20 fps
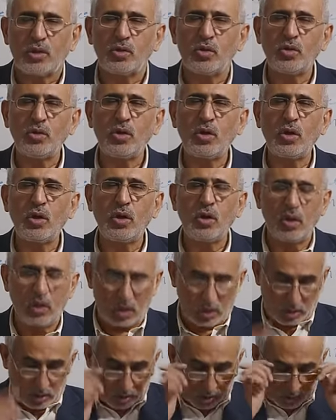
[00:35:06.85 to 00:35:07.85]

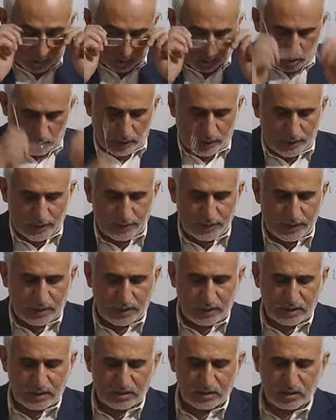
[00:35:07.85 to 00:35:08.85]
on the
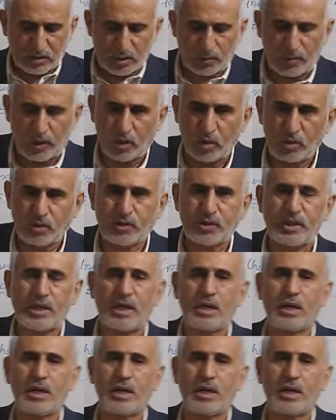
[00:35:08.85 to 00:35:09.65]
earth about